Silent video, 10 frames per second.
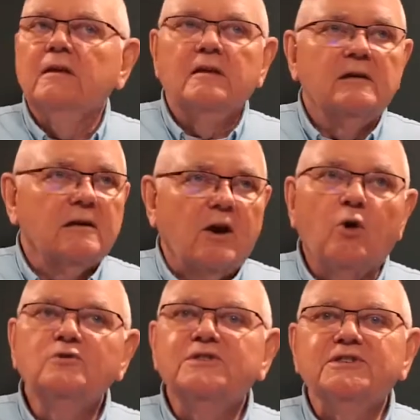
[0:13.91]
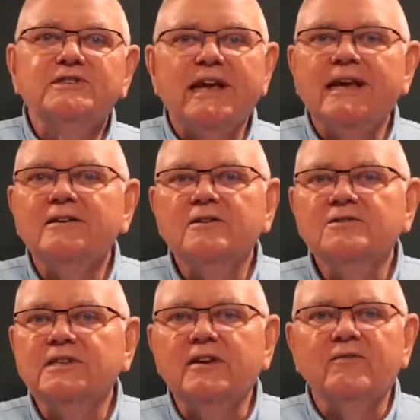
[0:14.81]
codes and
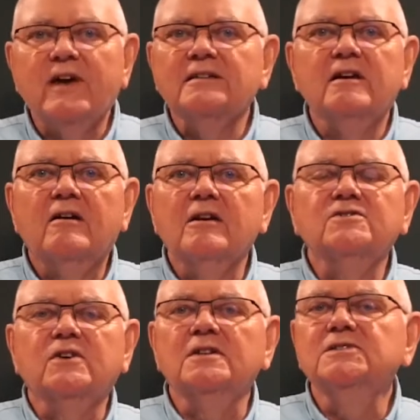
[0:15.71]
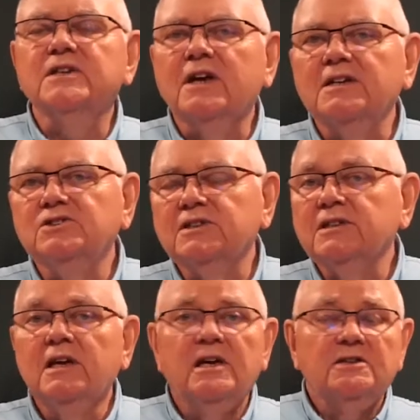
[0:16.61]
standards that affect our electrical installation
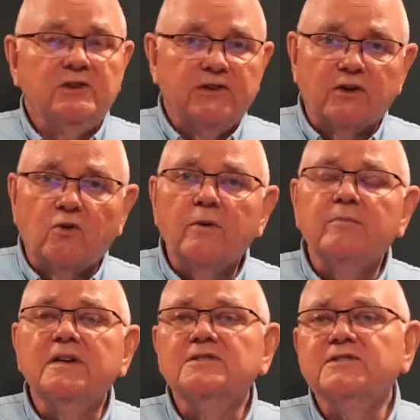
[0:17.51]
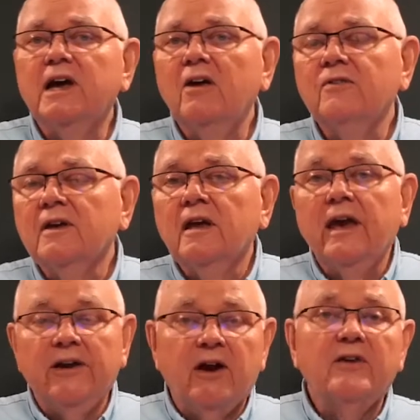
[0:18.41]
to the equipment itself
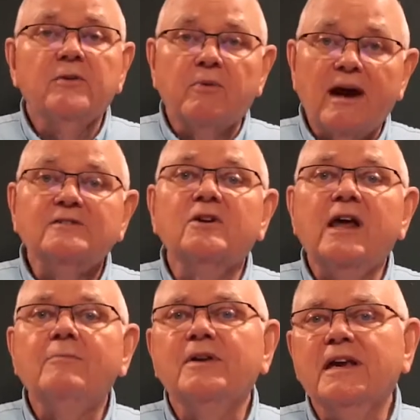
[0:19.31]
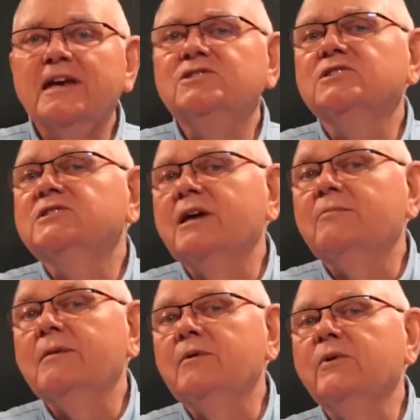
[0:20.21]
and on to practical applications that
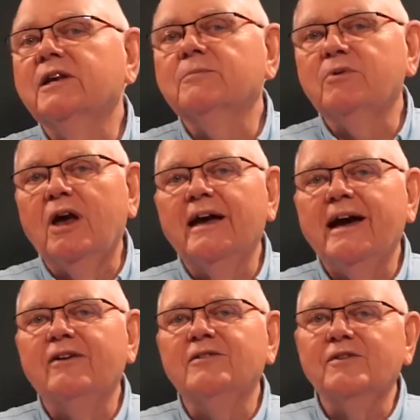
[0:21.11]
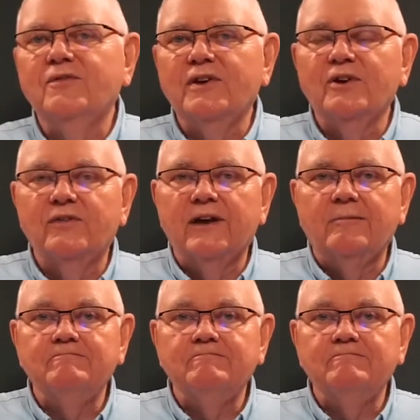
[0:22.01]
maybe we can apply out in the field then.